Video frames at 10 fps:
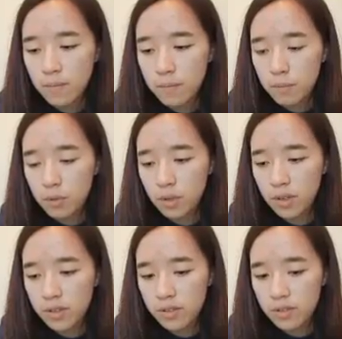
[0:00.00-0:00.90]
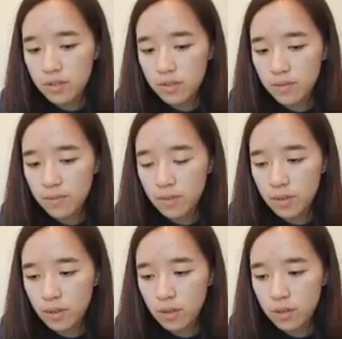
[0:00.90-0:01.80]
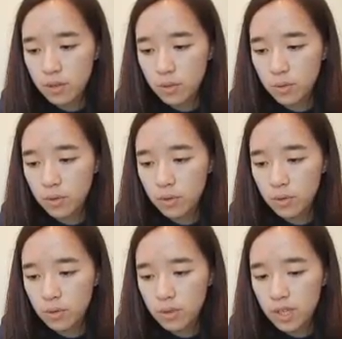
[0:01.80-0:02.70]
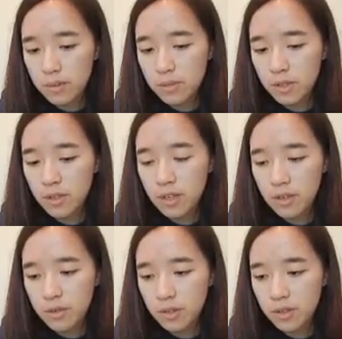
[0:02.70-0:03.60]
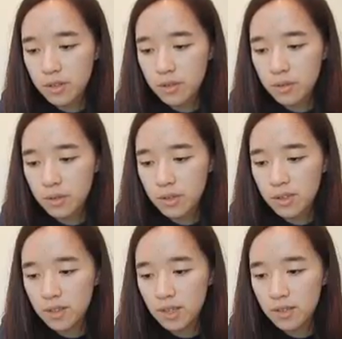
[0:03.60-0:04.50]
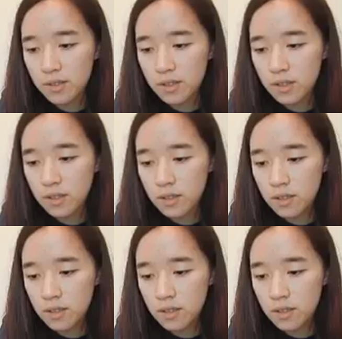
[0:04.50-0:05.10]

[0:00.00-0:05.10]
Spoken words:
Plus our total times the interest. So it's 1,000